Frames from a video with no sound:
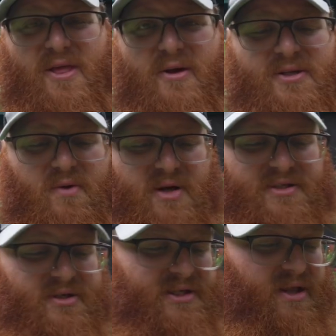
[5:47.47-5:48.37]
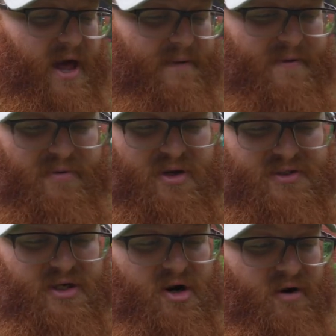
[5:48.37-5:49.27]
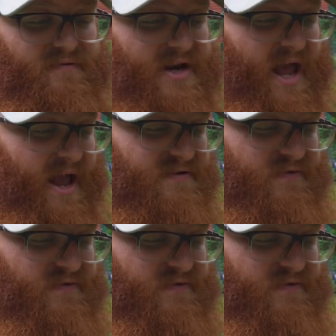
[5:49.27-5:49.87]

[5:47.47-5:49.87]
those are the ones that you see a lot of people using curved knives